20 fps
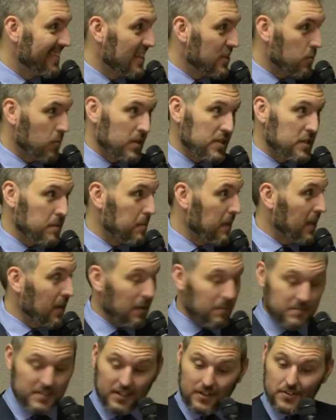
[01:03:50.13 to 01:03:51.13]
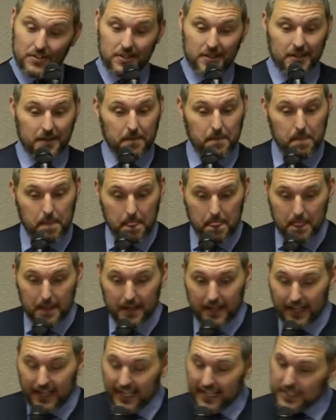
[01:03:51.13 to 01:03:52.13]
That's what it's about. I'm telling you,
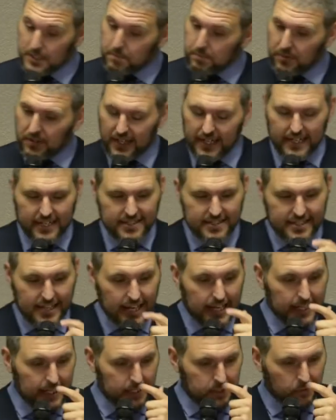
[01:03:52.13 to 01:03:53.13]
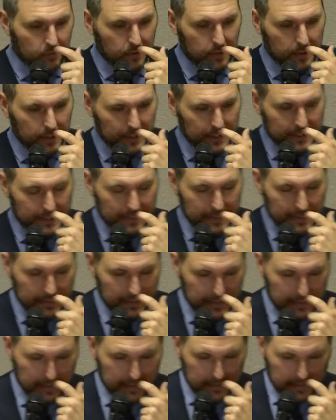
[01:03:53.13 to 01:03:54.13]
it's plain as day. That's what it is.
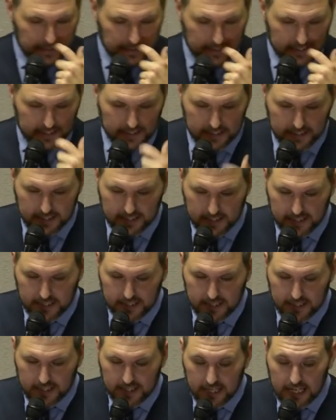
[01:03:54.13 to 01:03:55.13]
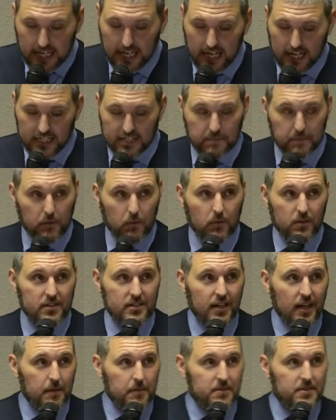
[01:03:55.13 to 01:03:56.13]
He asked me one
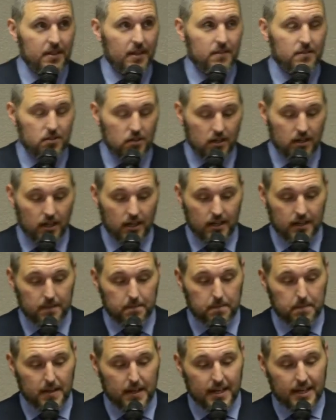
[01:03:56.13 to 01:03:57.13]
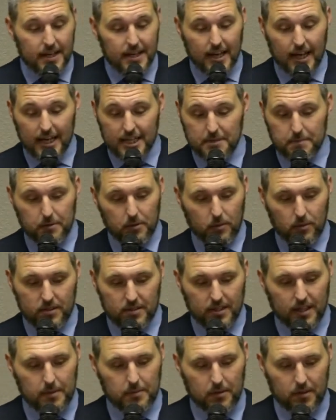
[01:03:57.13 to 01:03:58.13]
time because I was on. I he asked me one
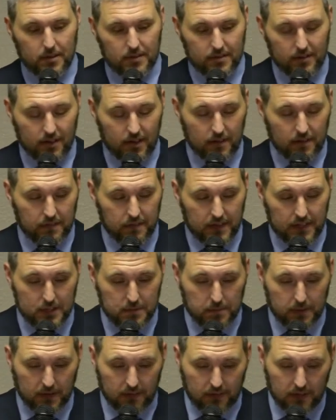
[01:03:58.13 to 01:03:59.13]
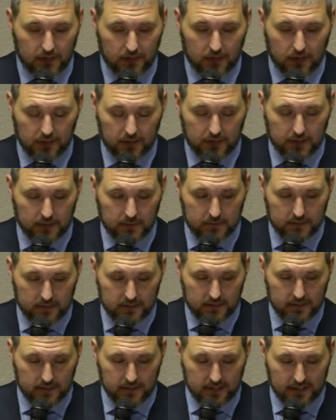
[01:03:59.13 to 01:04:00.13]
time on on Facebook if I thought that he was
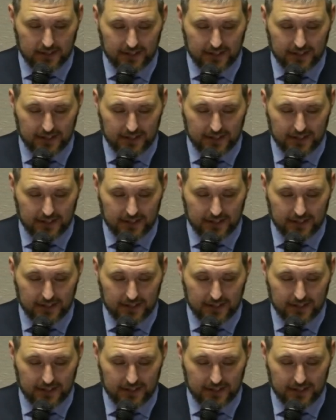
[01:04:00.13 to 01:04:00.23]
a